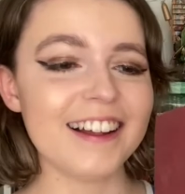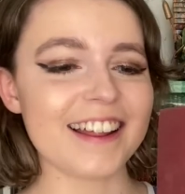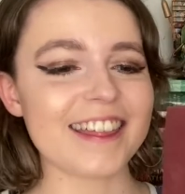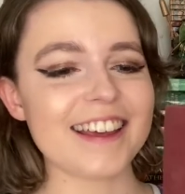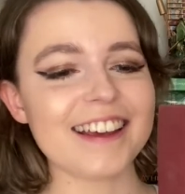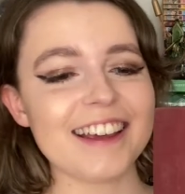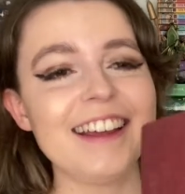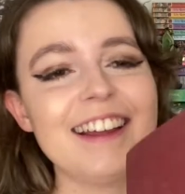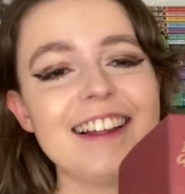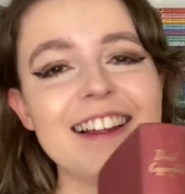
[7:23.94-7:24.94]
I think.
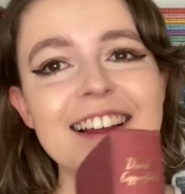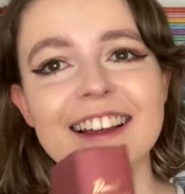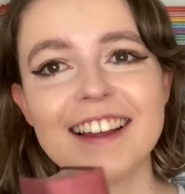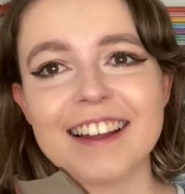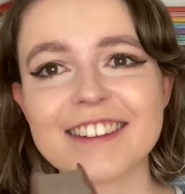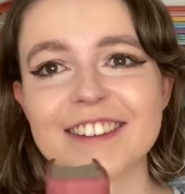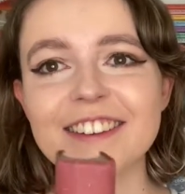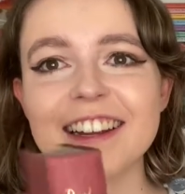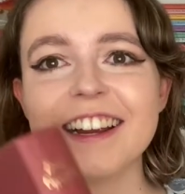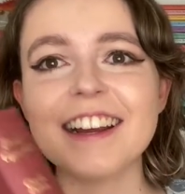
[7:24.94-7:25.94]

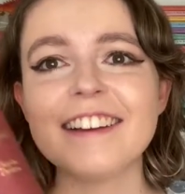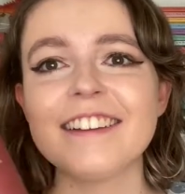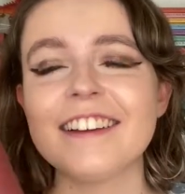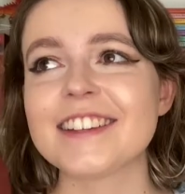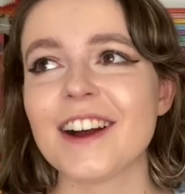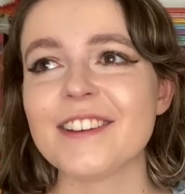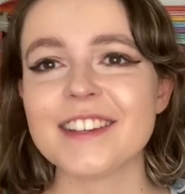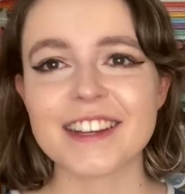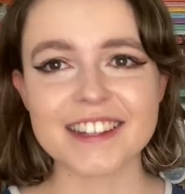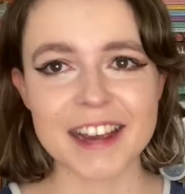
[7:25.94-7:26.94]
Surely Charles
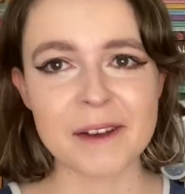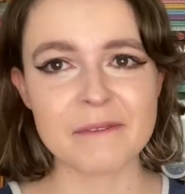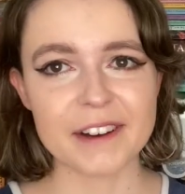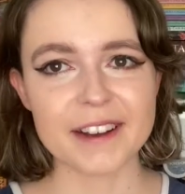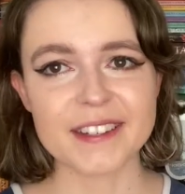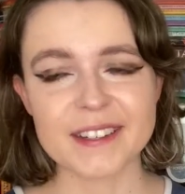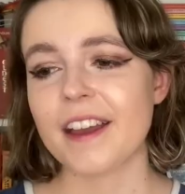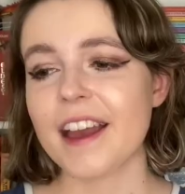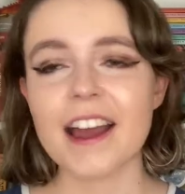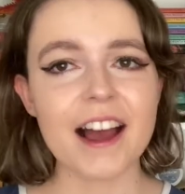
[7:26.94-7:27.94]
Dickens came first.
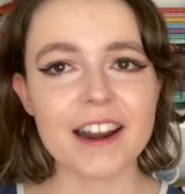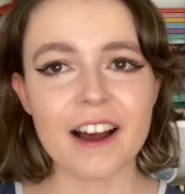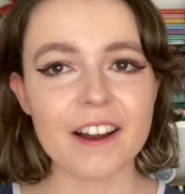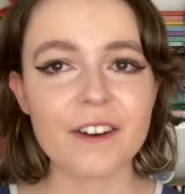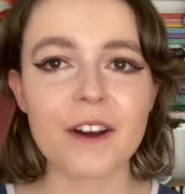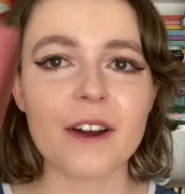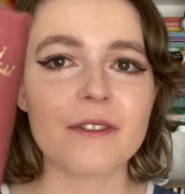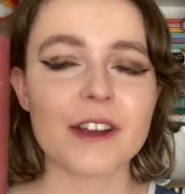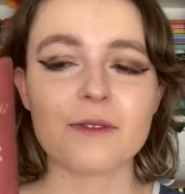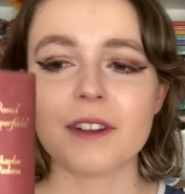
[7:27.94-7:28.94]
And I don't know if
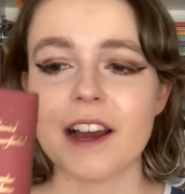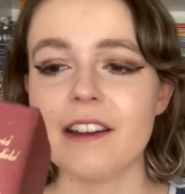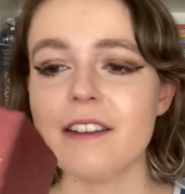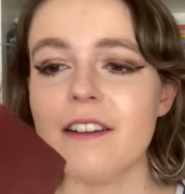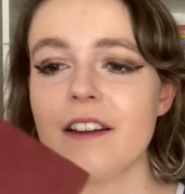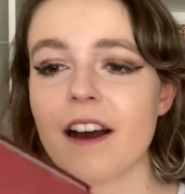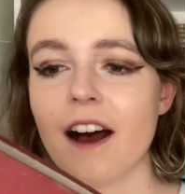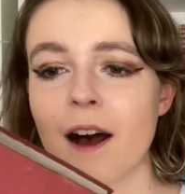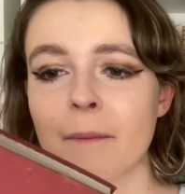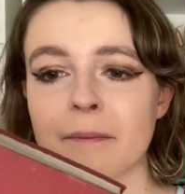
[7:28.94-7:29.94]
that's related,
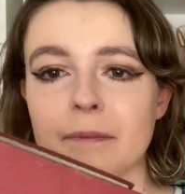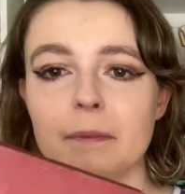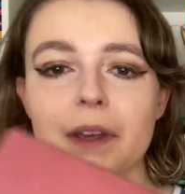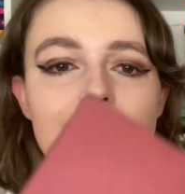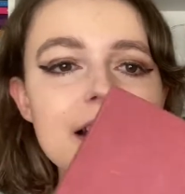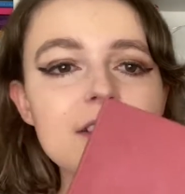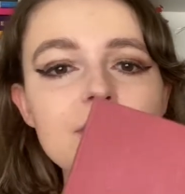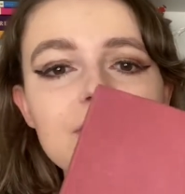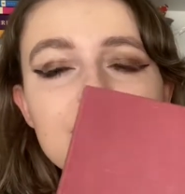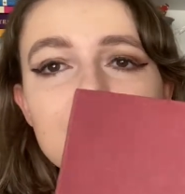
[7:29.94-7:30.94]
um, but yeah, it's
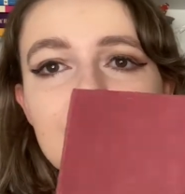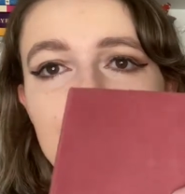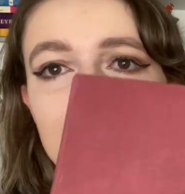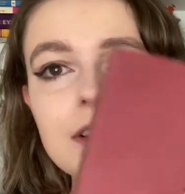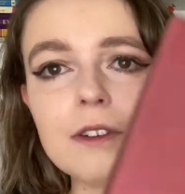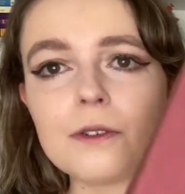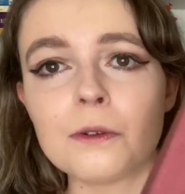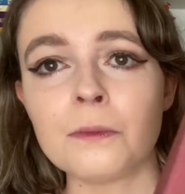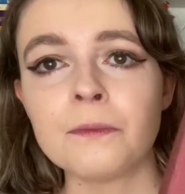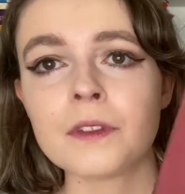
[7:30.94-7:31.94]
just this cute
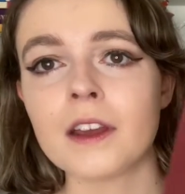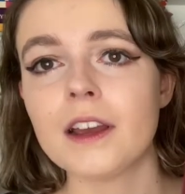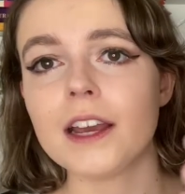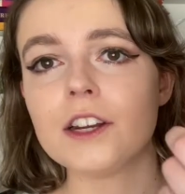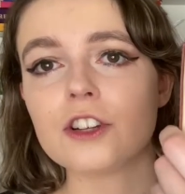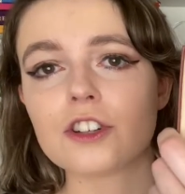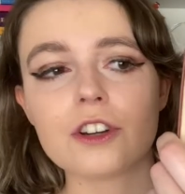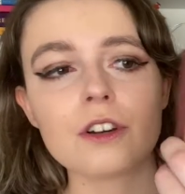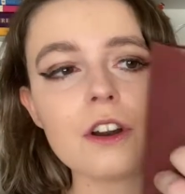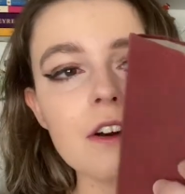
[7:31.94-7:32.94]
little
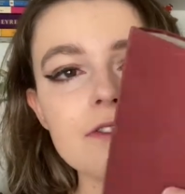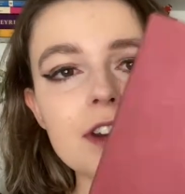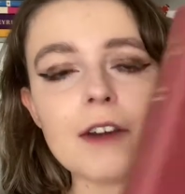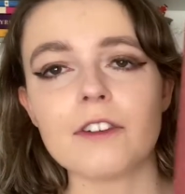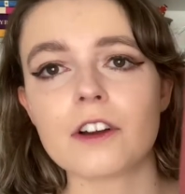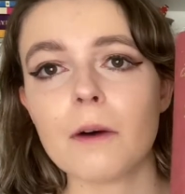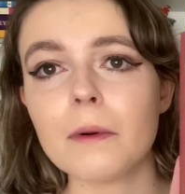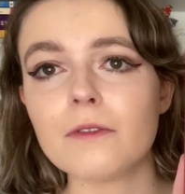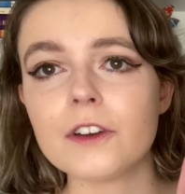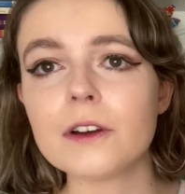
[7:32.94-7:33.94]
edition of David
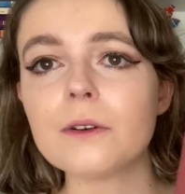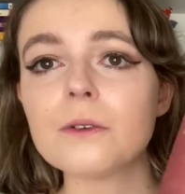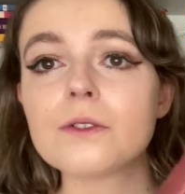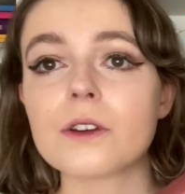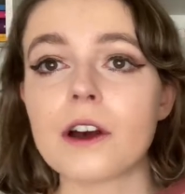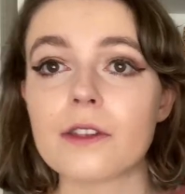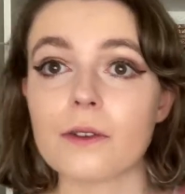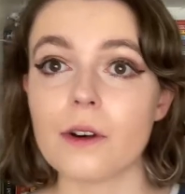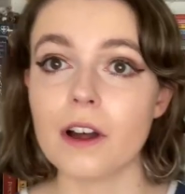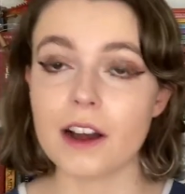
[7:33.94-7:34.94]
Copperfield, so I
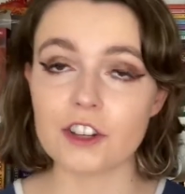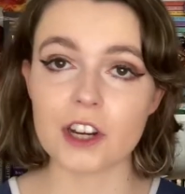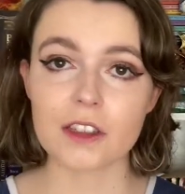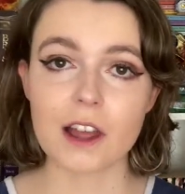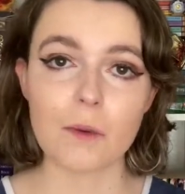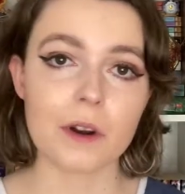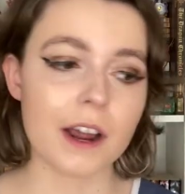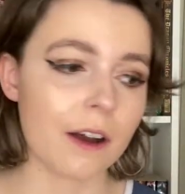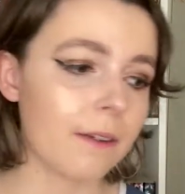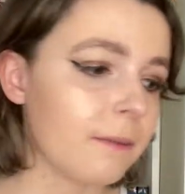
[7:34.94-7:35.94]
thought I'd check that one
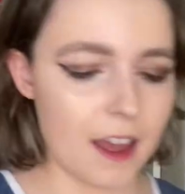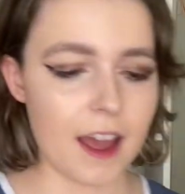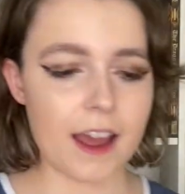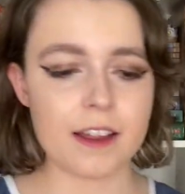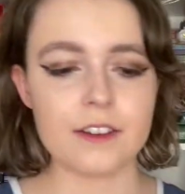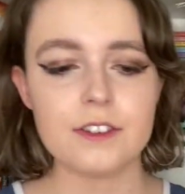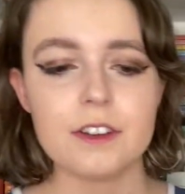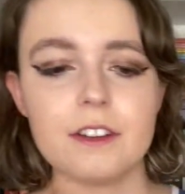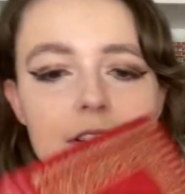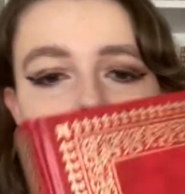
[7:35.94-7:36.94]
out.
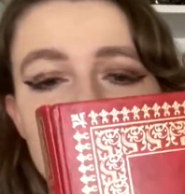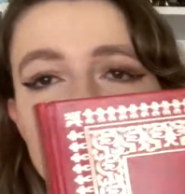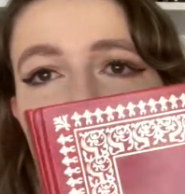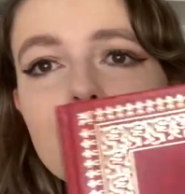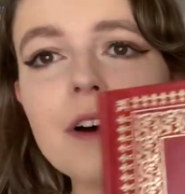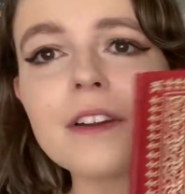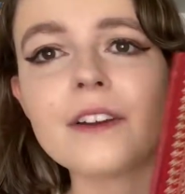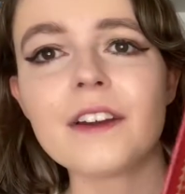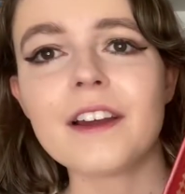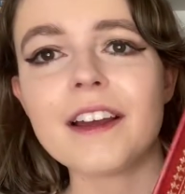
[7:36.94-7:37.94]
And this
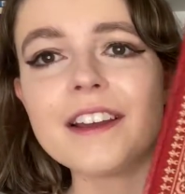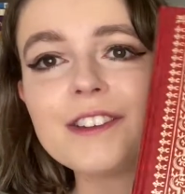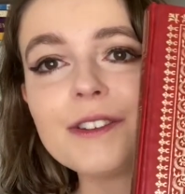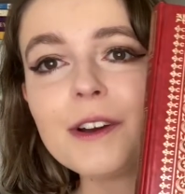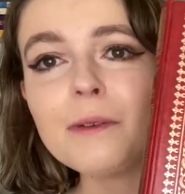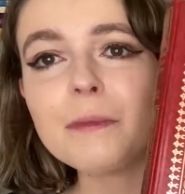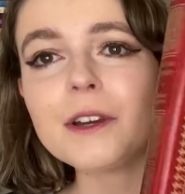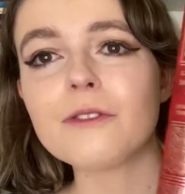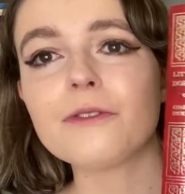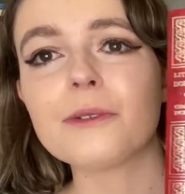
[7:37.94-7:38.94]
one is So
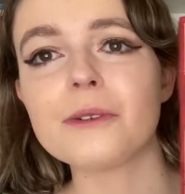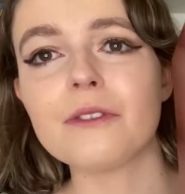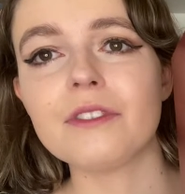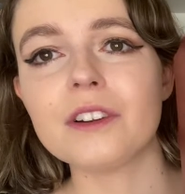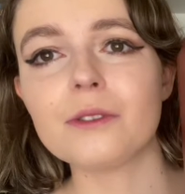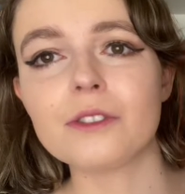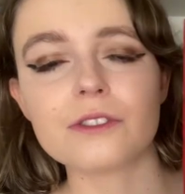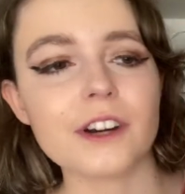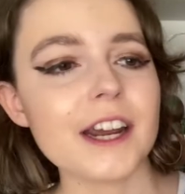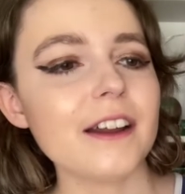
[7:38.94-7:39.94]
Beautiful of Little
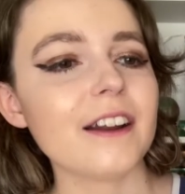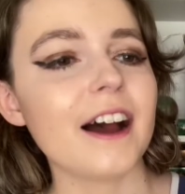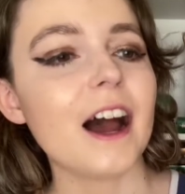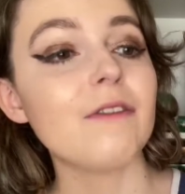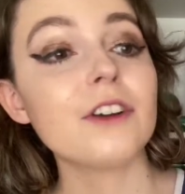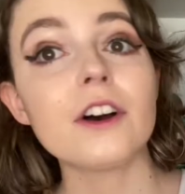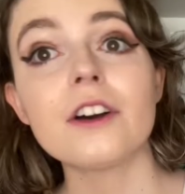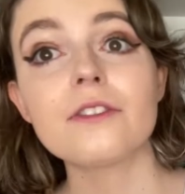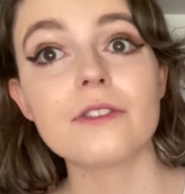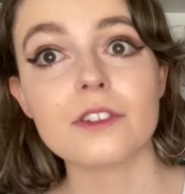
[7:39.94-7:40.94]
Dorrit. I haven't
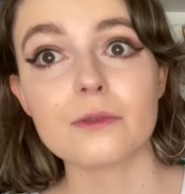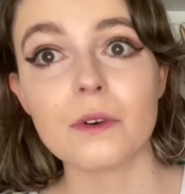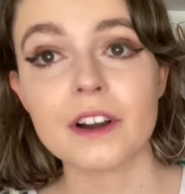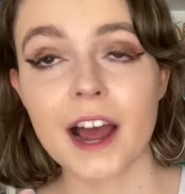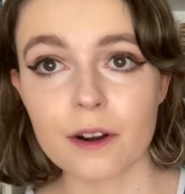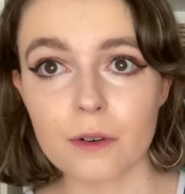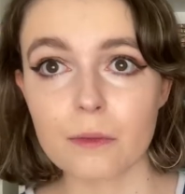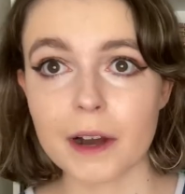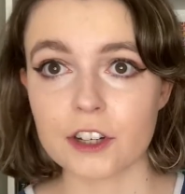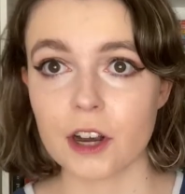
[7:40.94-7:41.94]
heard of this one at all
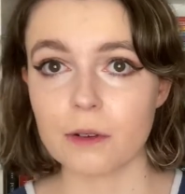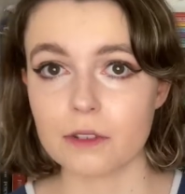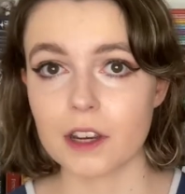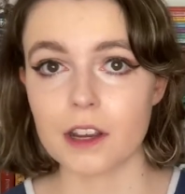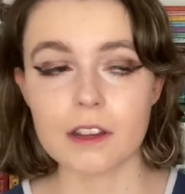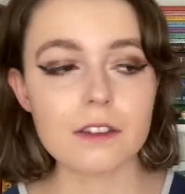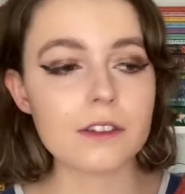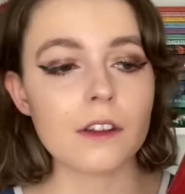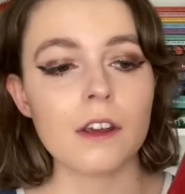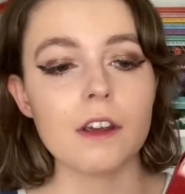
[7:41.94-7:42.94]
by Charles
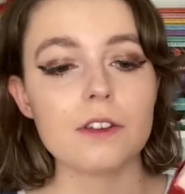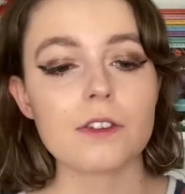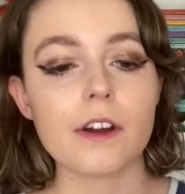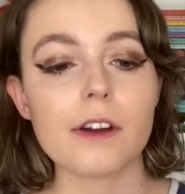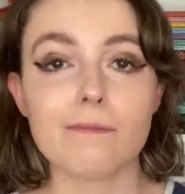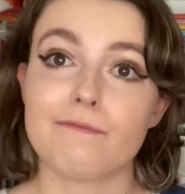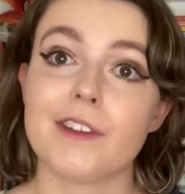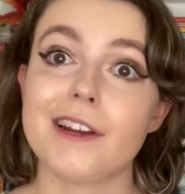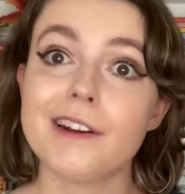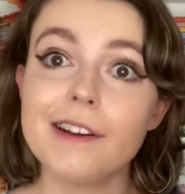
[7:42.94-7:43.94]
Dickens, so
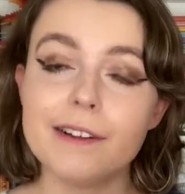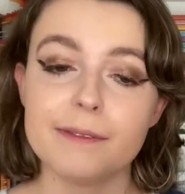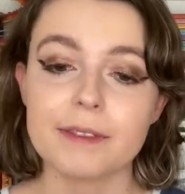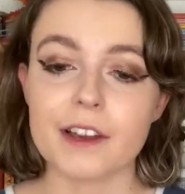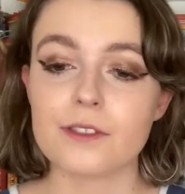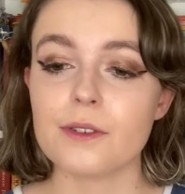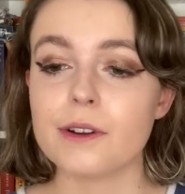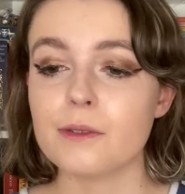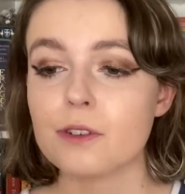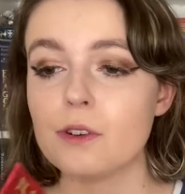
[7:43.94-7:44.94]
I don't know. I just thought
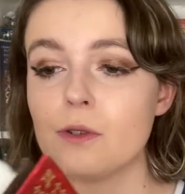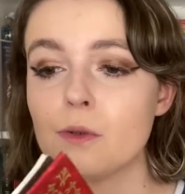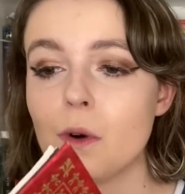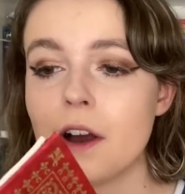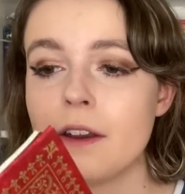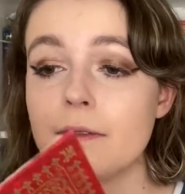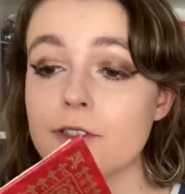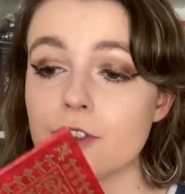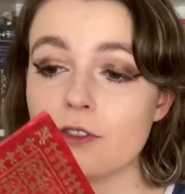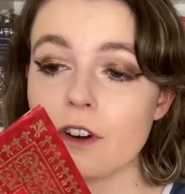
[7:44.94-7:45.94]
it was a cool one
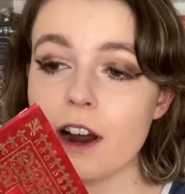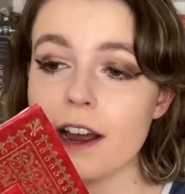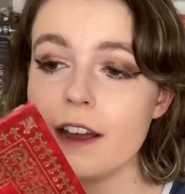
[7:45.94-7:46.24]
to try.